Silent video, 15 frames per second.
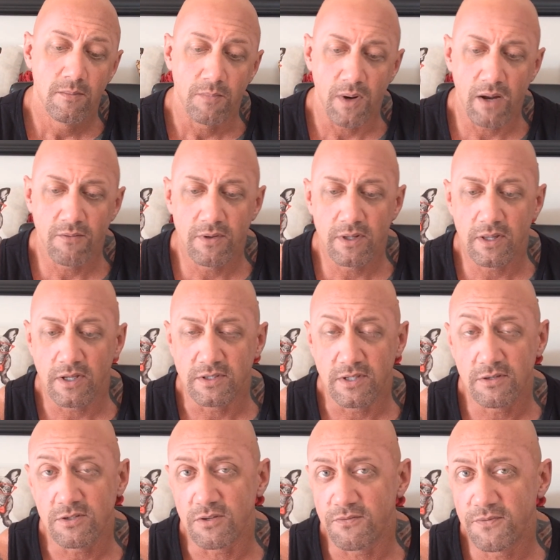But I realized
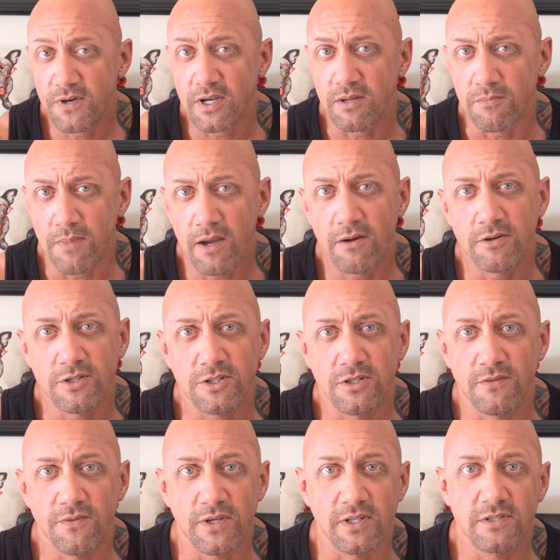there's a fucking marriage
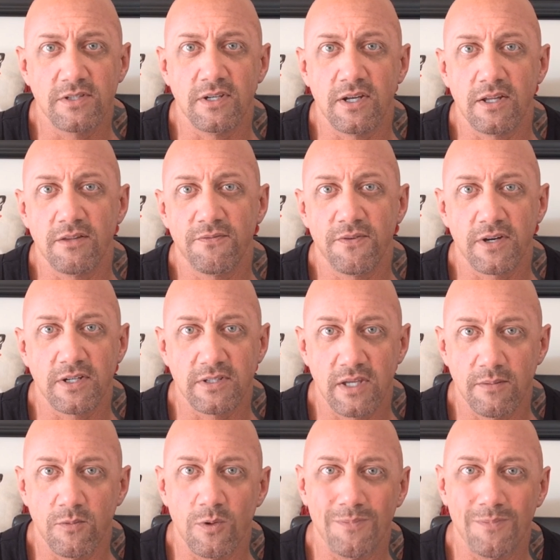certificate sitting on the fucking table